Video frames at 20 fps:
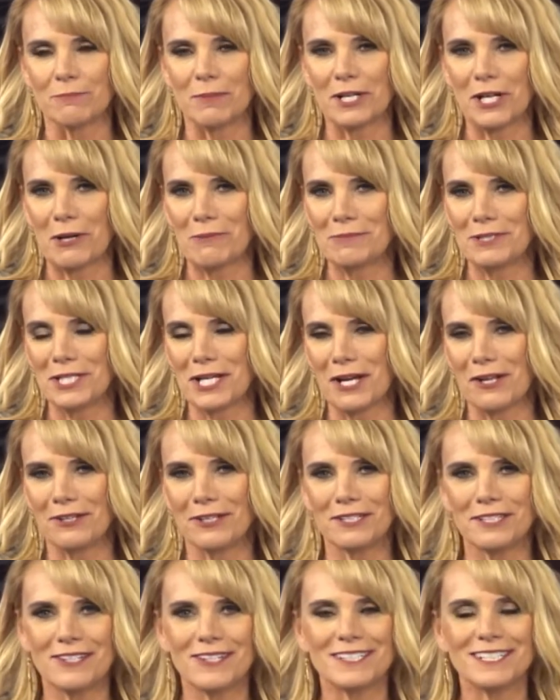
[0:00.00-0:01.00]
But I'm
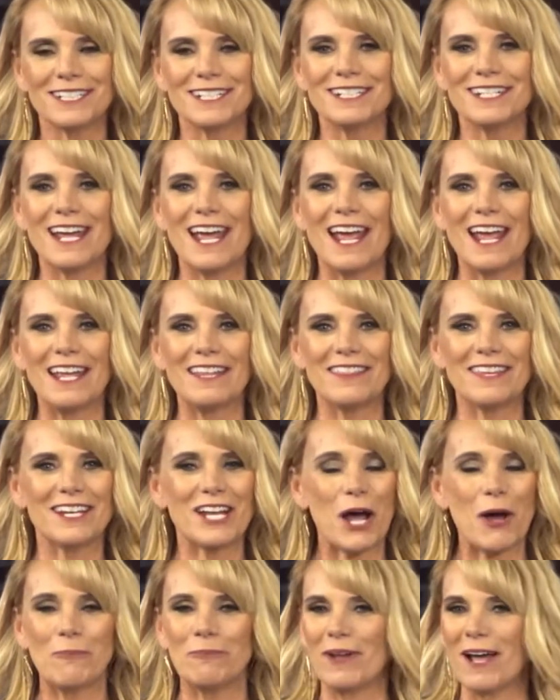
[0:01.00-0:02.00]
telling you today
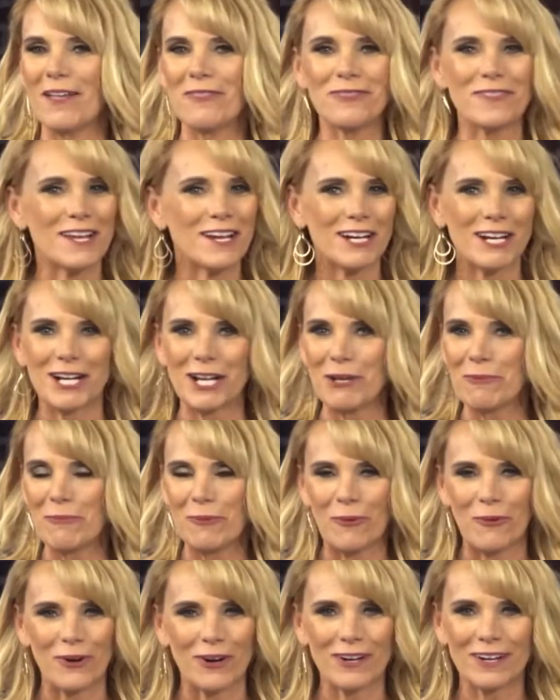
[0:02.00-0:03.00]
that I'm not there
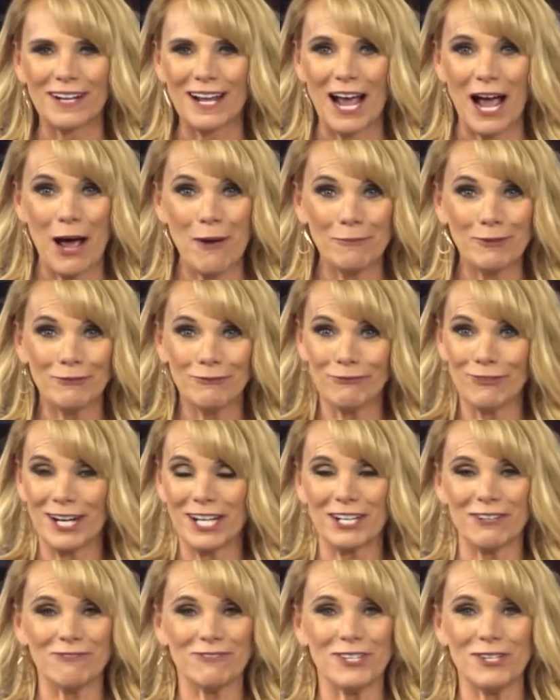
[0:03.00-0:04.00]
anymore. I'm in
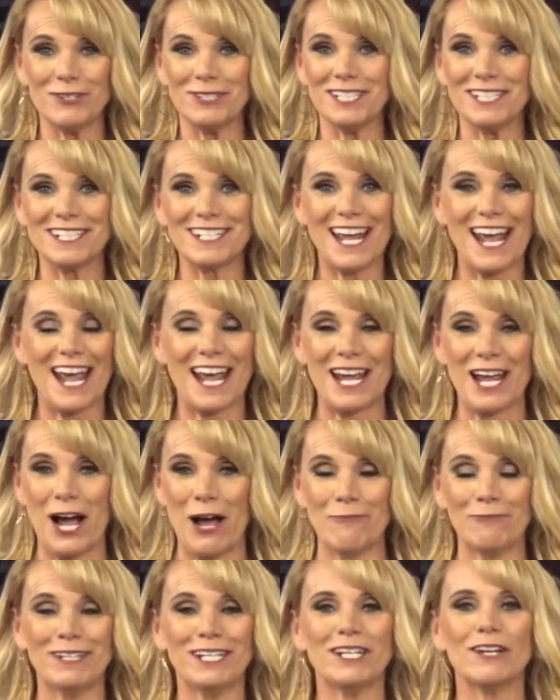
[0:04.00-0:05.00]
front of you today.
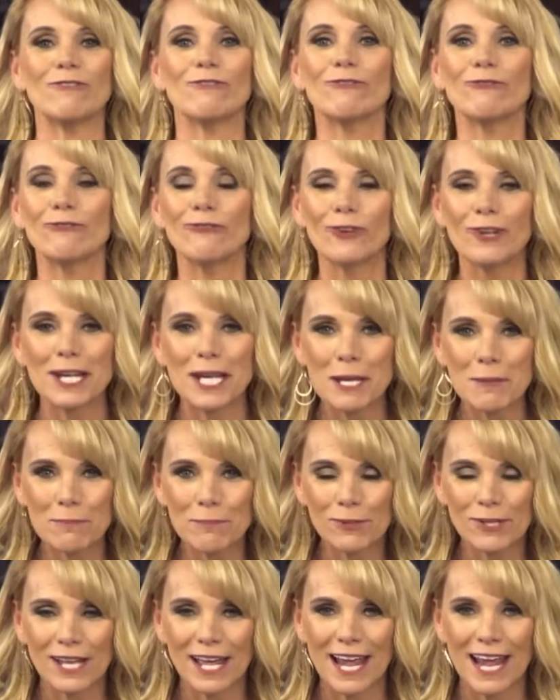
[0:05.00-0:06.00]
I'm in a free
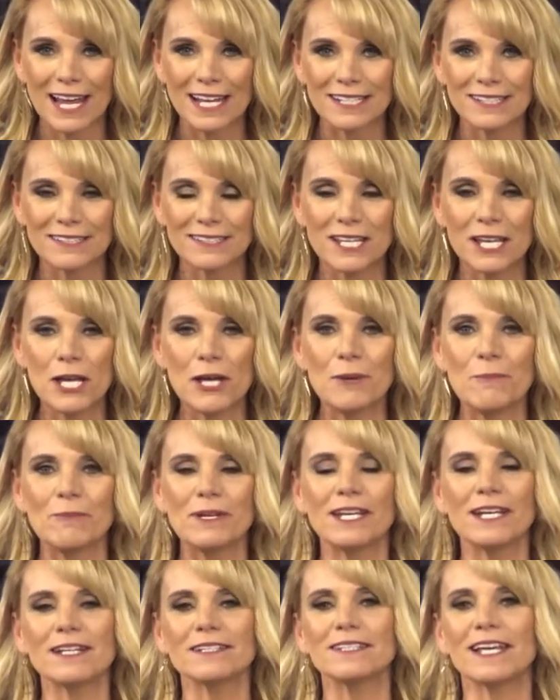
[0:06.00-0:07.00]
place
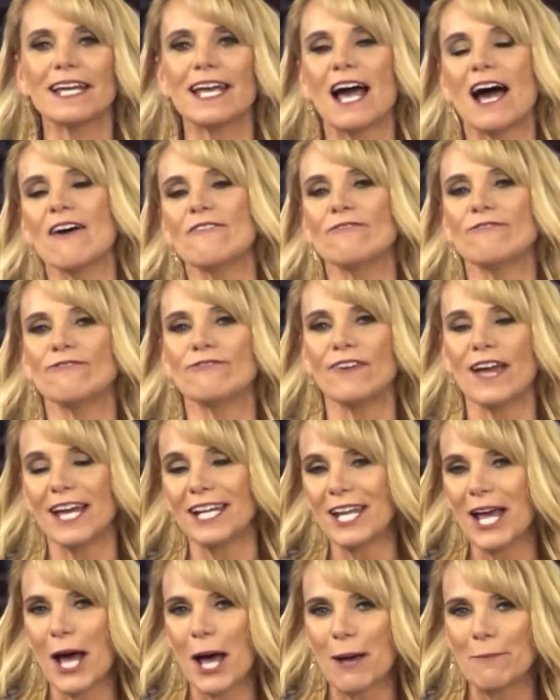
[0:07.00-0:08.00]
because I got
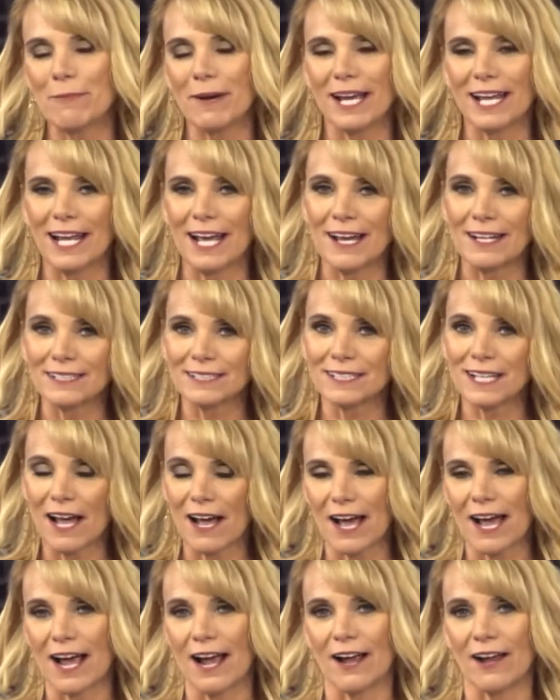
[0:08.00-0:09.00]
fed up. I got
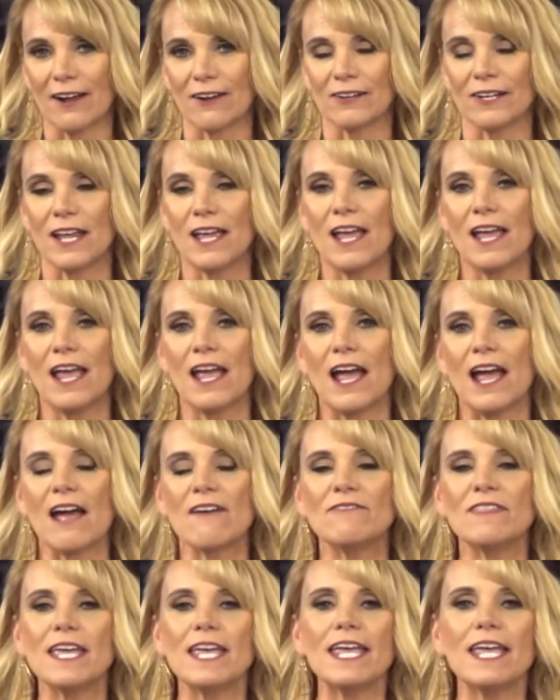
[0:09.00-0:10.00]
tired
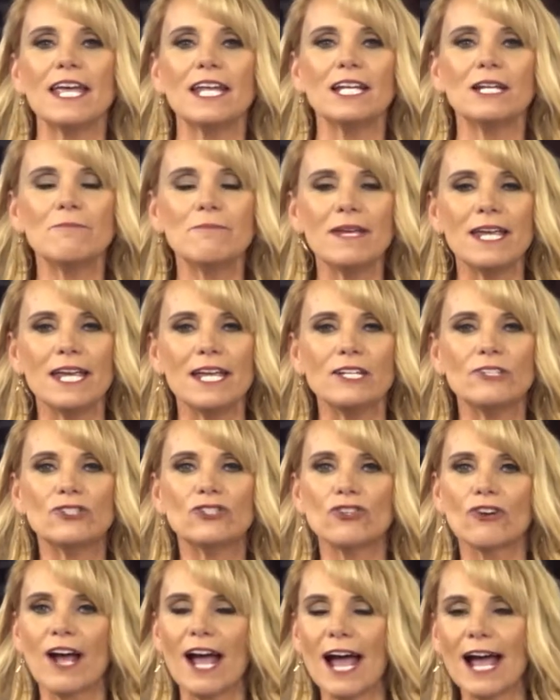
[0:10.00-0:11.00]
of the enemy
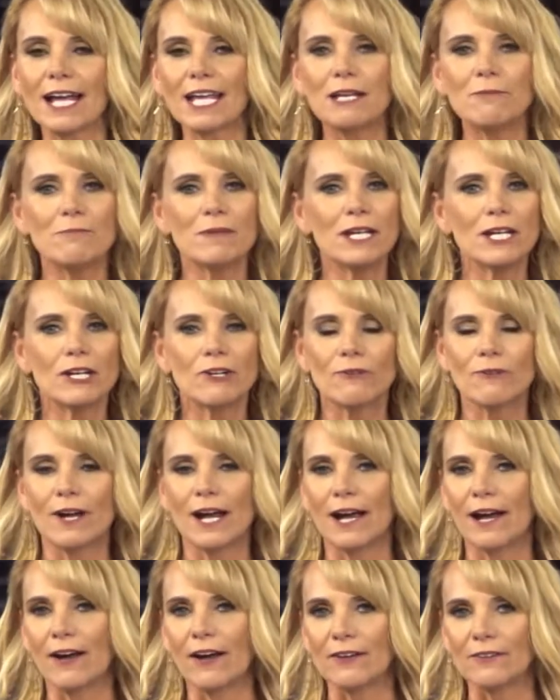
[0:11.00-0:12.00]
dragging me
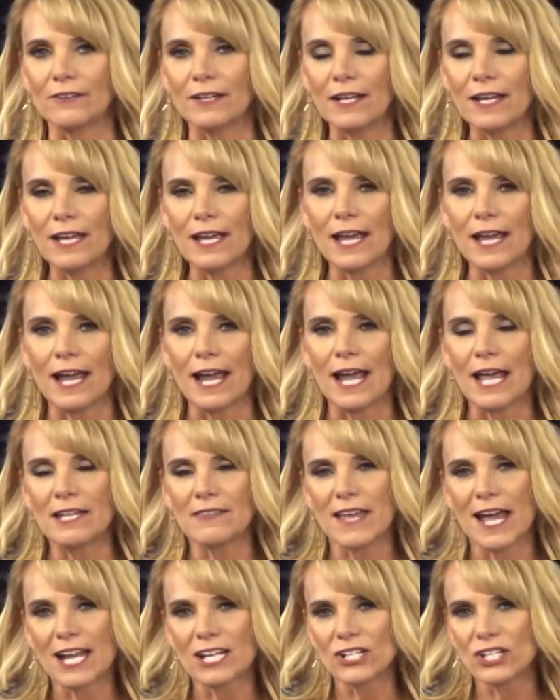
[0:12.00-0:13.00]
around
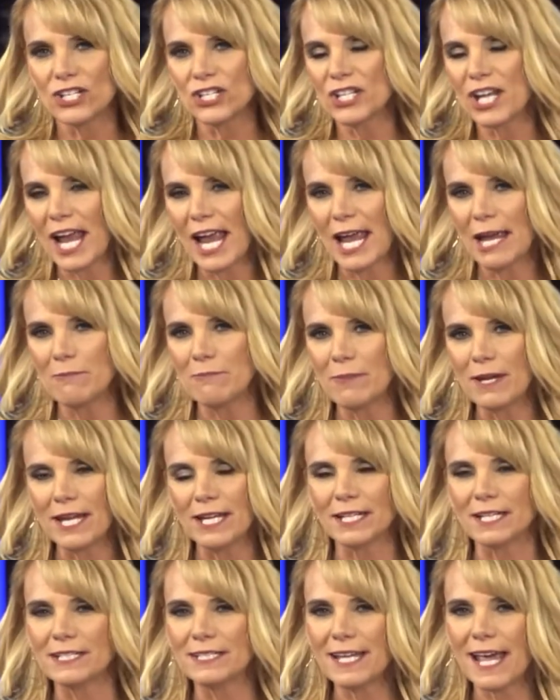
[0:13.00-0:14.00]
and that shame
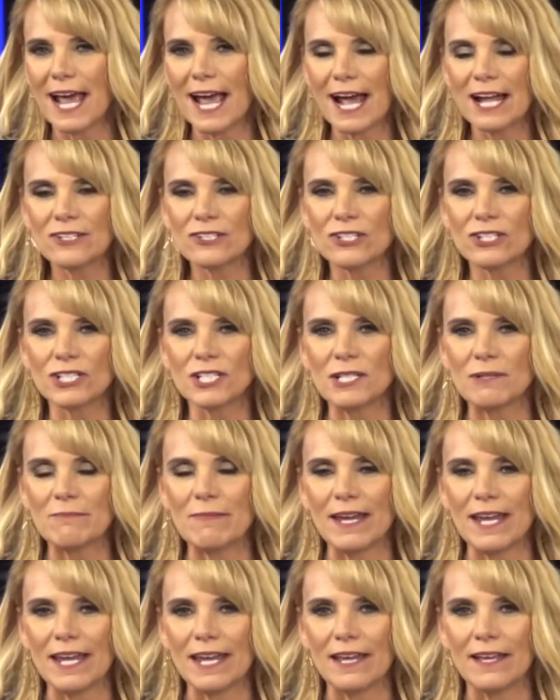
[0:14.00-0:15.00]
being attached to
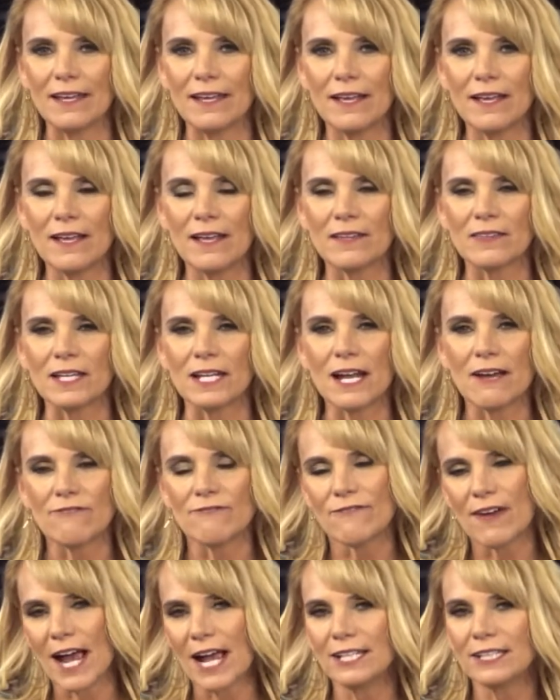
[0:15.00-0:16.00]
me that I
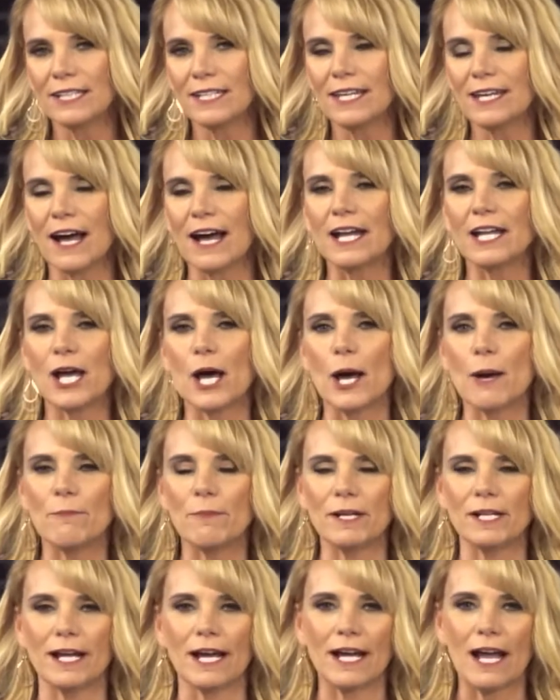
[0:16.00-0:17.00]
finally got up
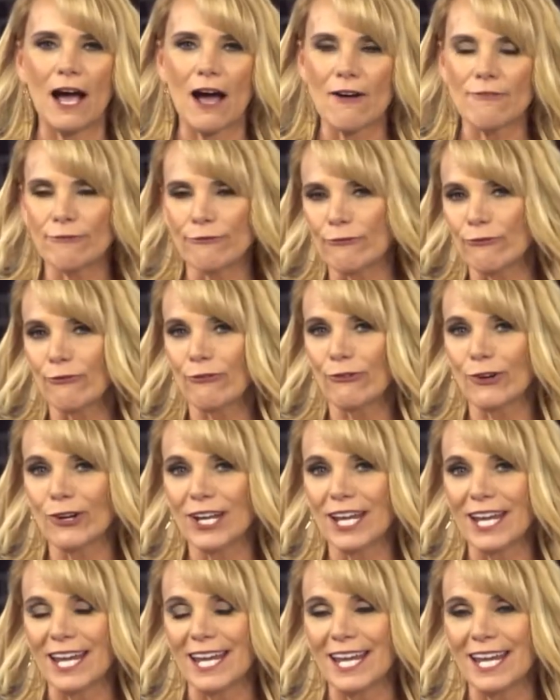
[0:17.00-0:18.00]
and I got
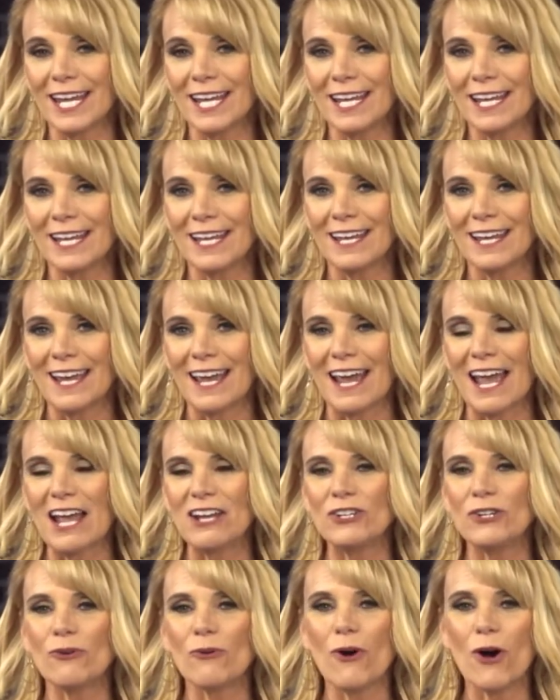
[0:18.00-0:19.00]
free.
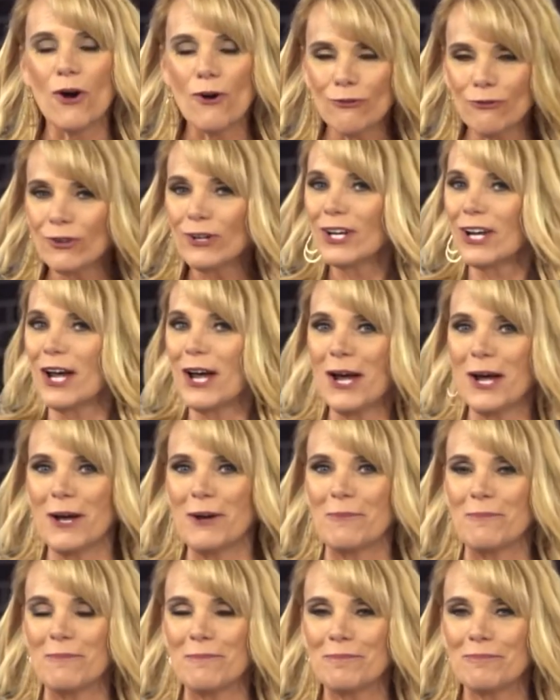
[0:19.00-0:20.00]
And you
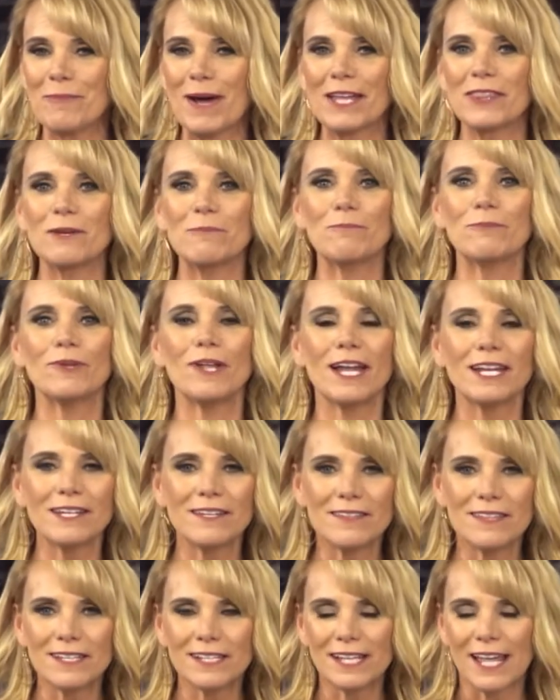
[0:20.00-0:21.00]
overcome by the blood
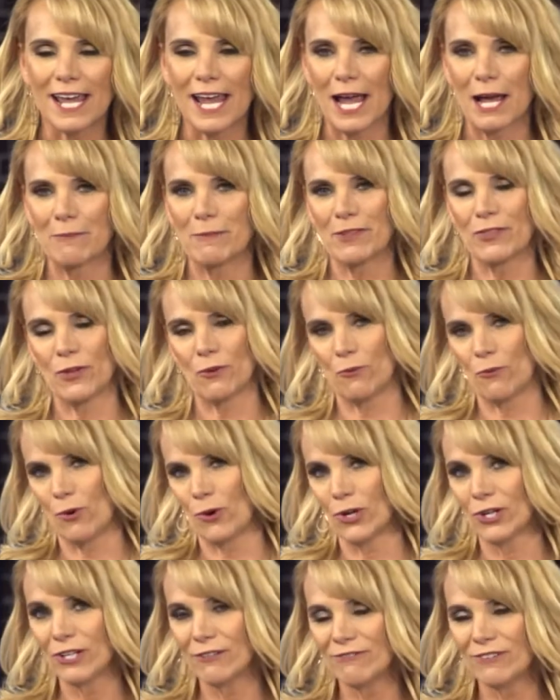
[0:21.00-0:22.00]
of the Lamb and the
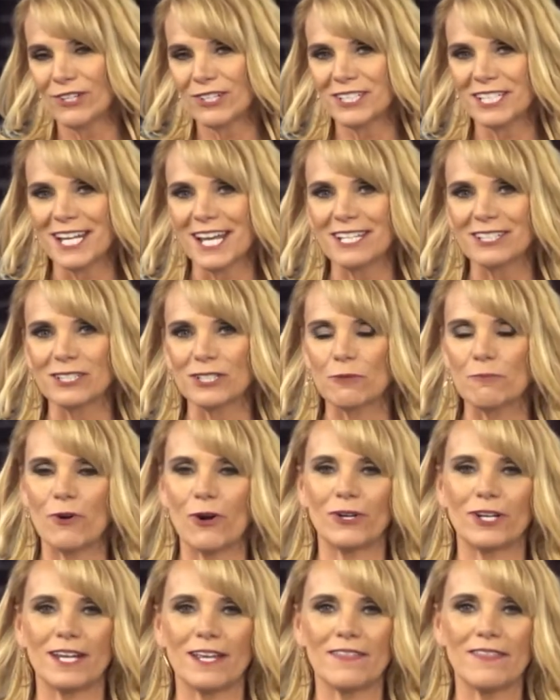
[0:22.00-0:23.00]
word of your testimony.